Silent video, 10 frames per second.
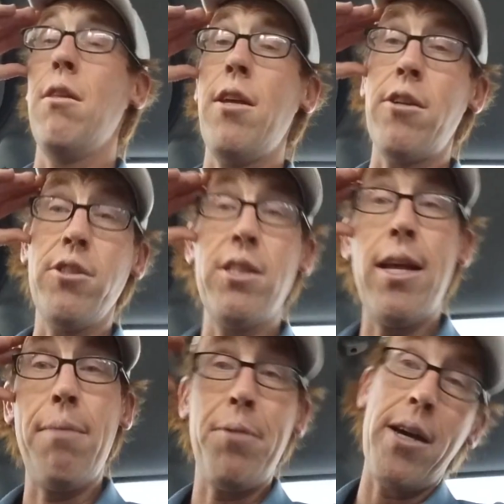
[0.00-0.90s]
there's
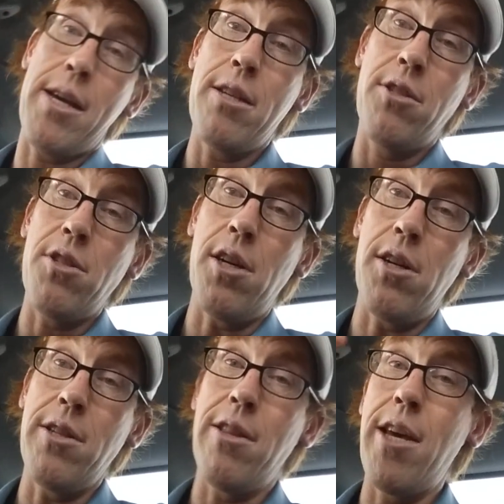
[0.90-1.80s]
an app I
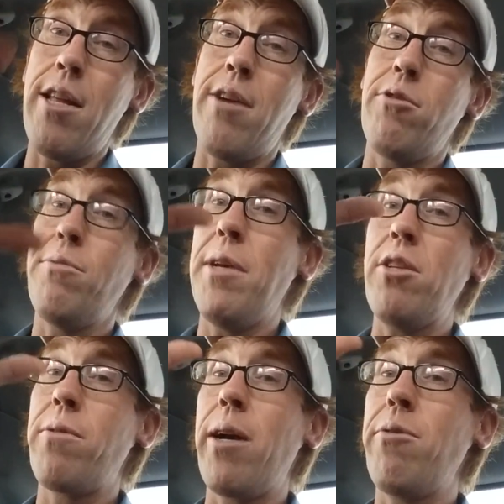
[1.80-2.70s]
installed, and then I was
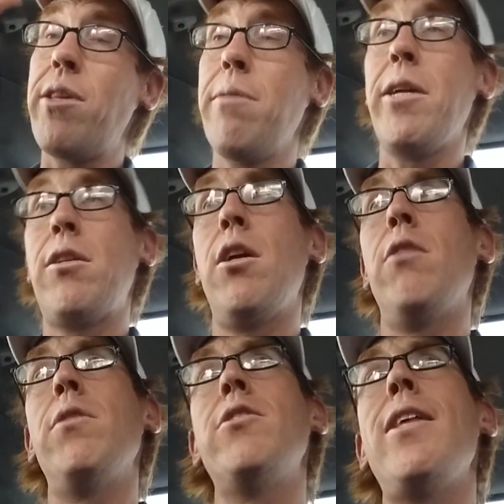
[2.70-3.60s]
messing around with it. I'm like,
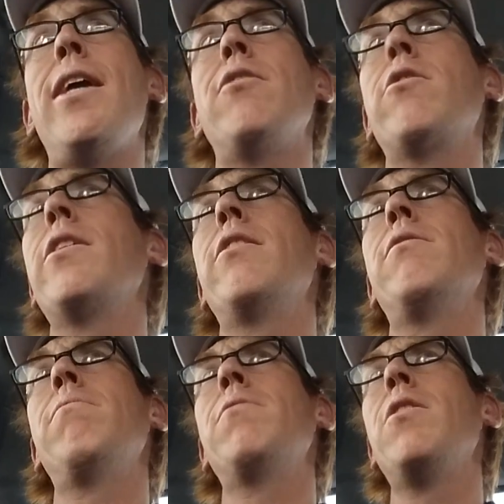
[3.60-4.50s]
oh, what's that? Turn
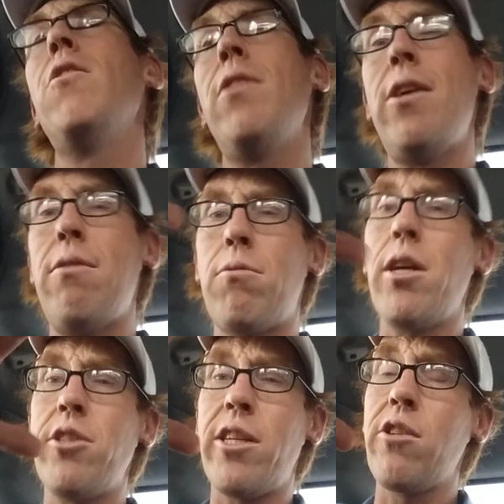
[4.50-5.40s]
out, you know, that
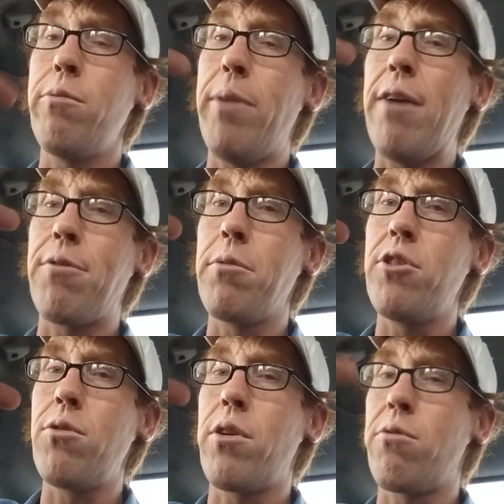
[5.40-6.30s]
raw chicken you buy from the
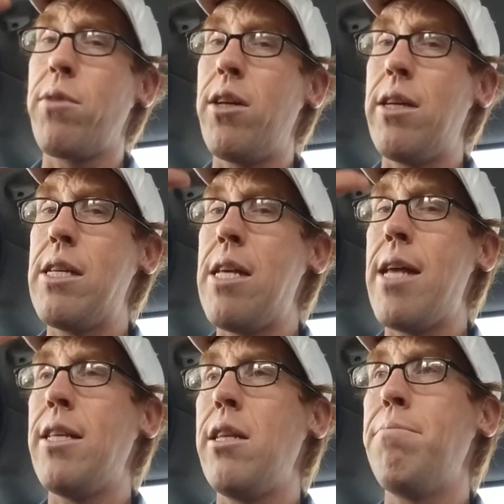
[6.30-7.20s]
store. Well, it
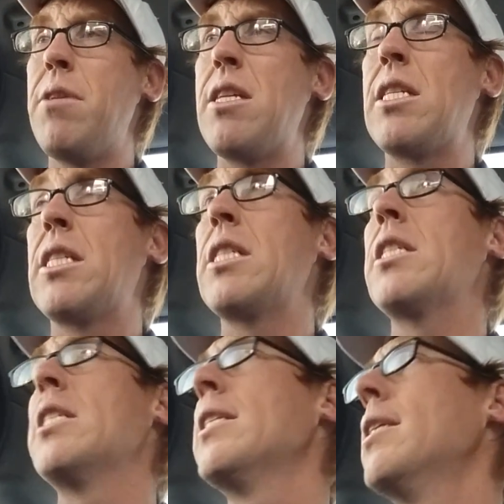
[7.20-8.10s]
ended up being
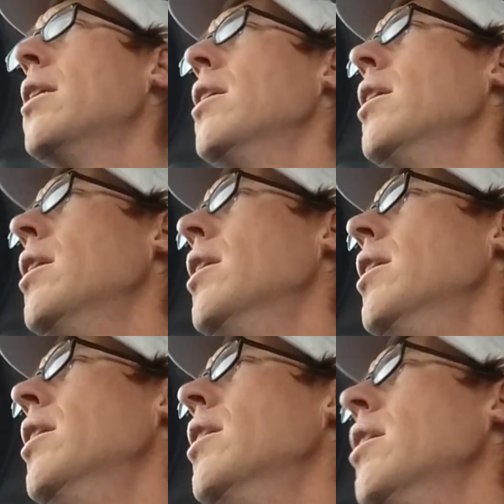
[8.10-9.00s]

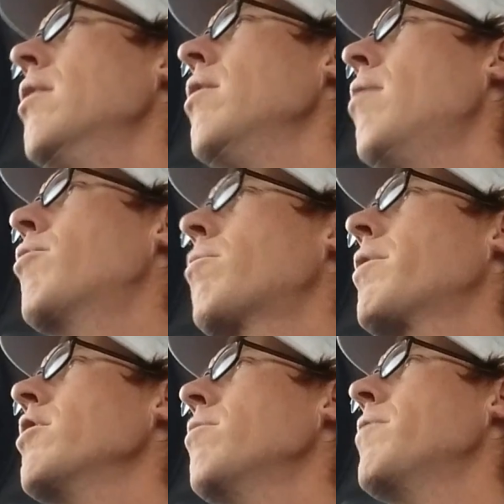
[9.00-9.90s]
a lot more
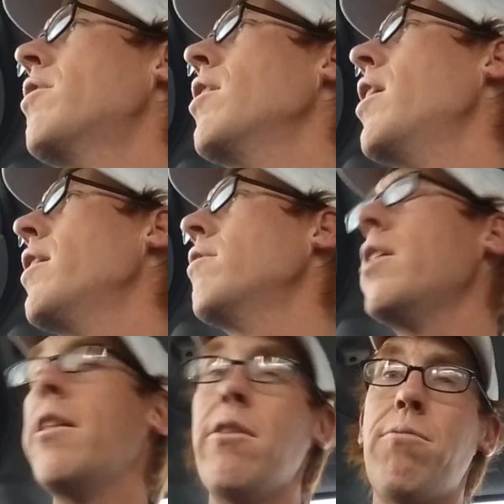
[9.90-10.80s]
breast meat than I
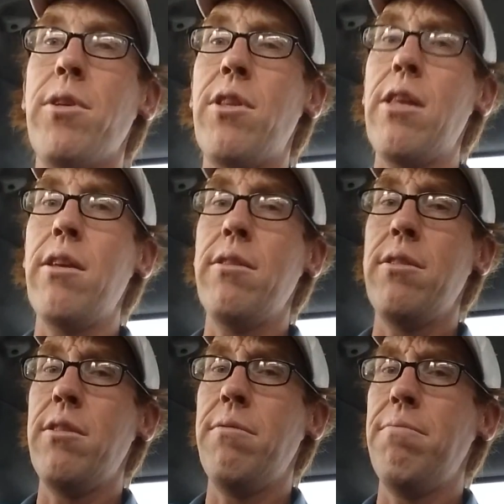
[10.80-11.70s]
intended with the
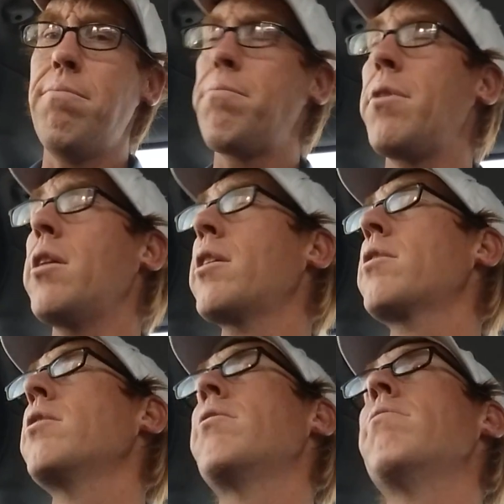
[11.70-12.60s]
product.
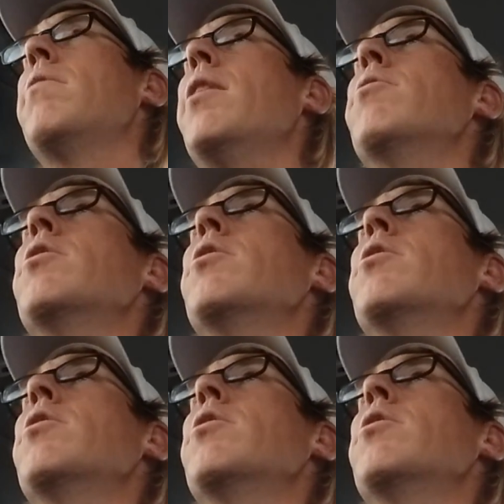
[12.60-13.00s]
That